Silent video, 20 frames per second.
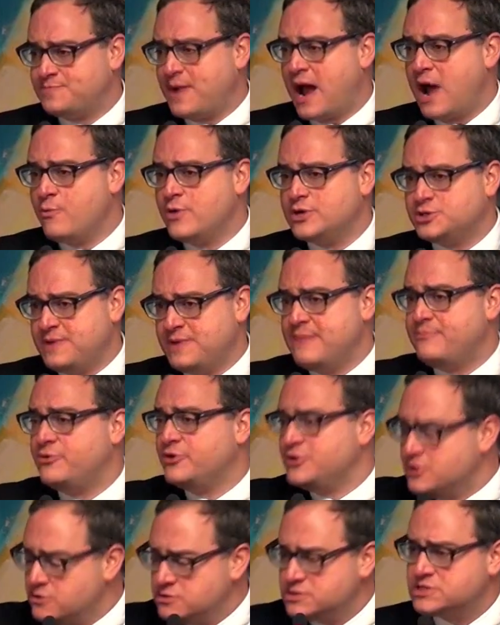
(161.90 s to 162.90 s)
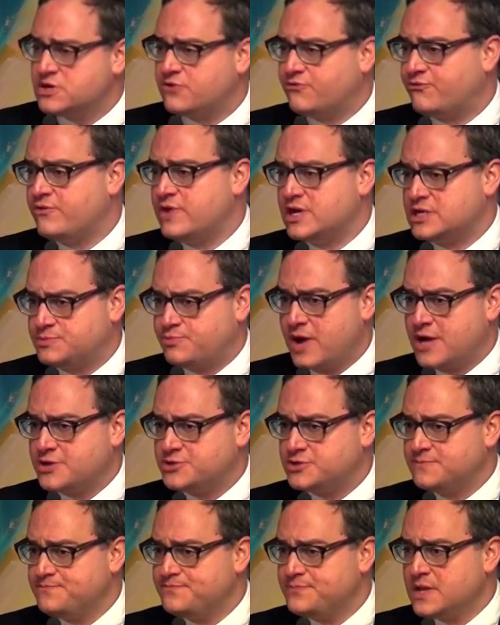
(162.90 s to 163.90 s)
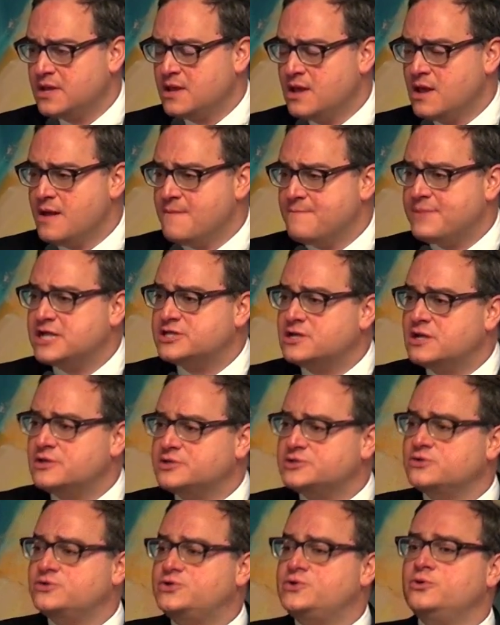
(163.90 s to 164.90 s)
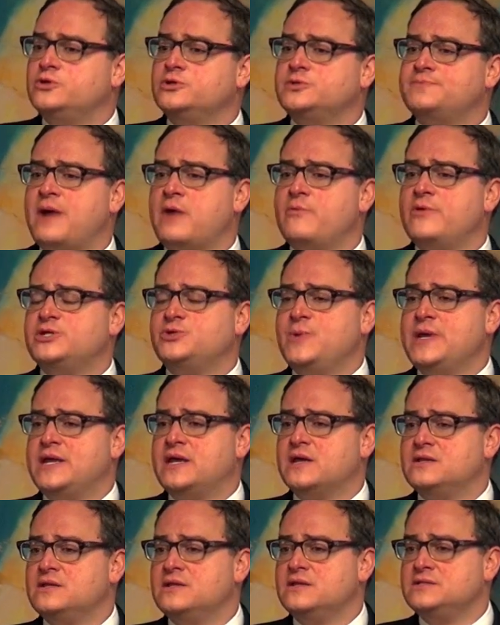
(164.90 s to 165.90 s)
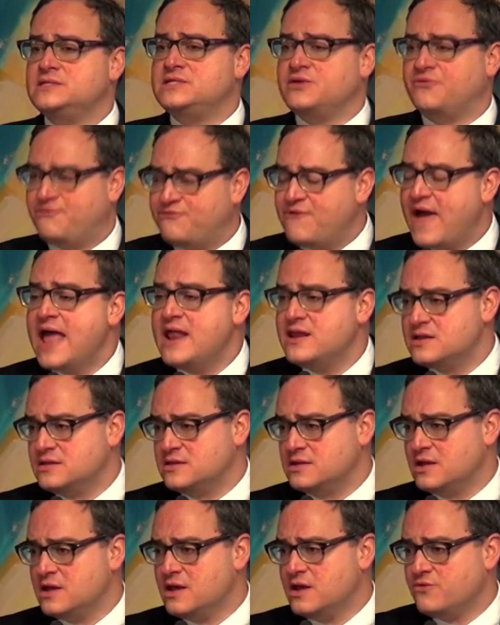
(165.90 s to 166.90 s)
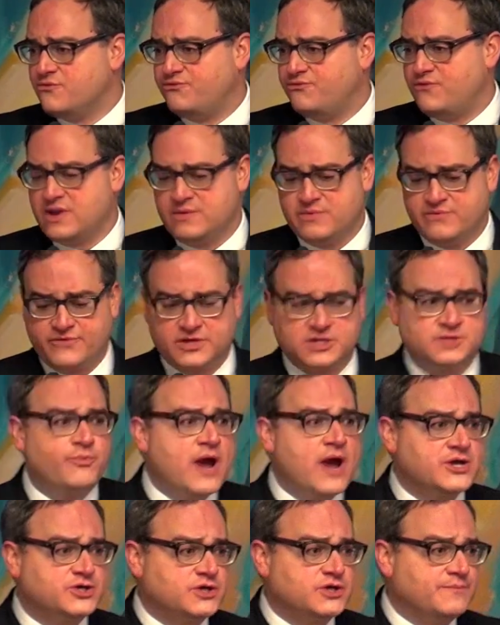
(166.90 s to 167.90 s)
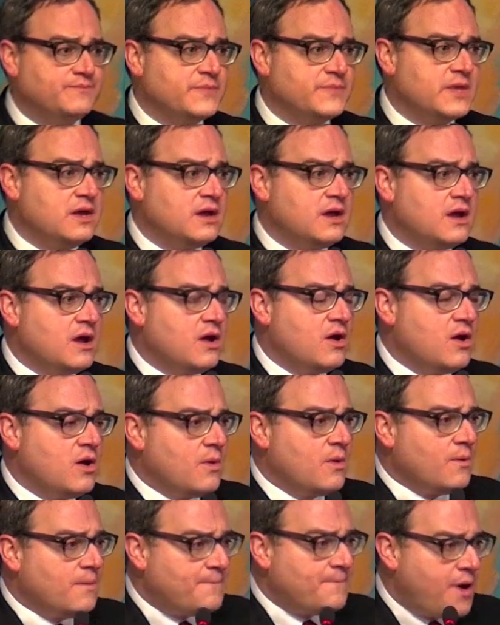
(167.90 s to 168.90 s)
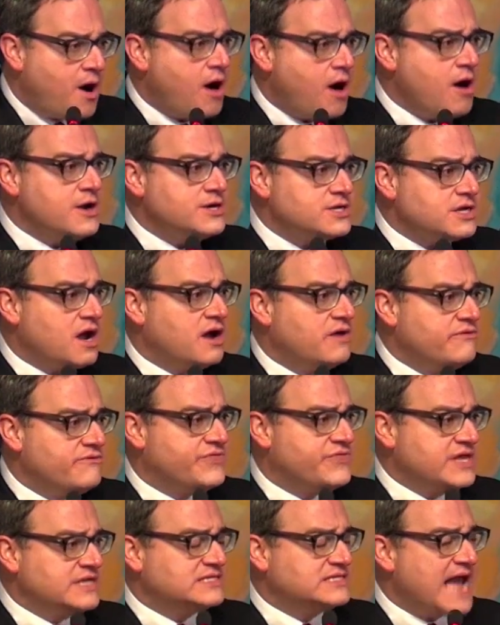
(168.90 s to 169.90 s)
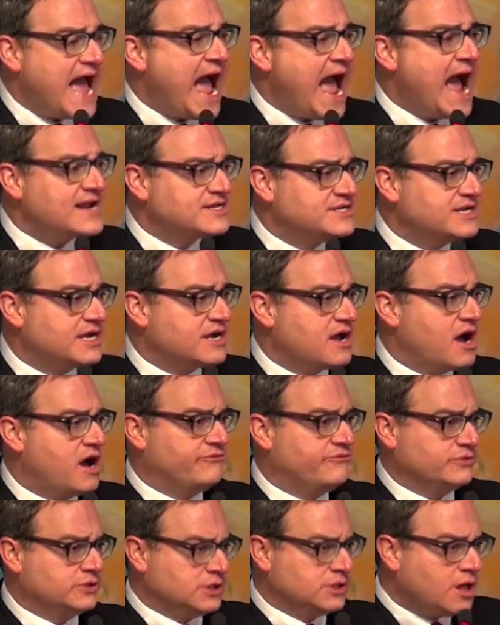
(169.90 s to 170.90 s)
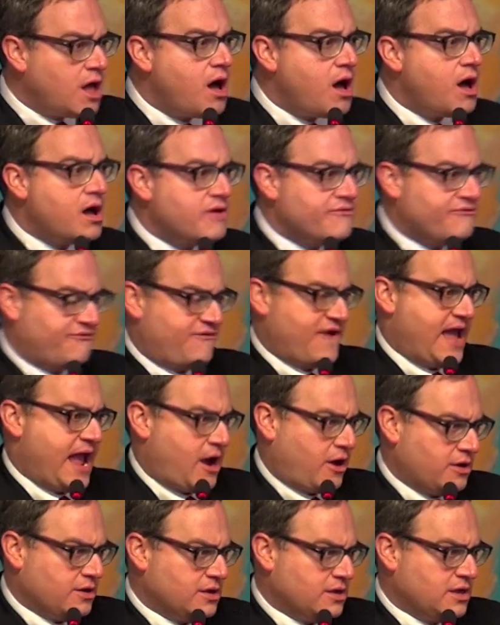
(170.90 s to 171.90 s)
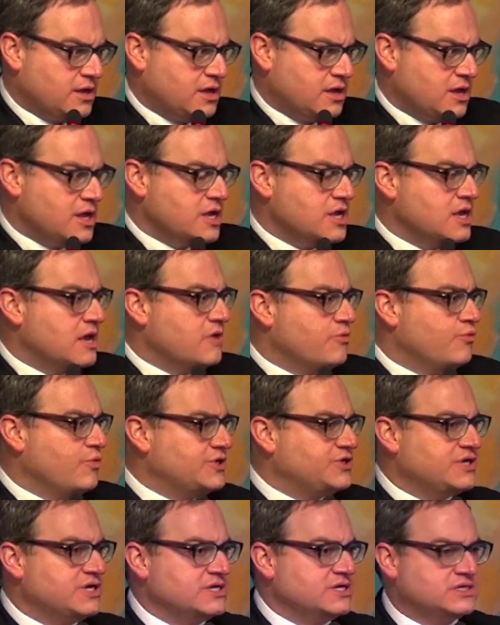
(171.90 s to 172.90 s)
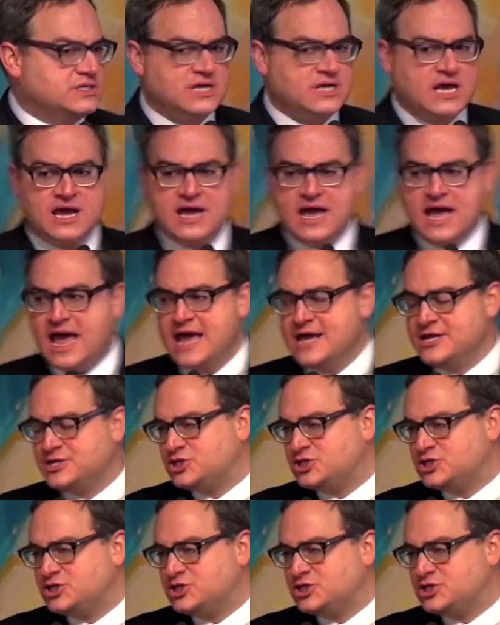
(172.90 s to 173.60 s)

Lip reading: by which people use their free expression, but it's also tools by which we can defend freedom of expression. Part of the tactic of lawfare, which is a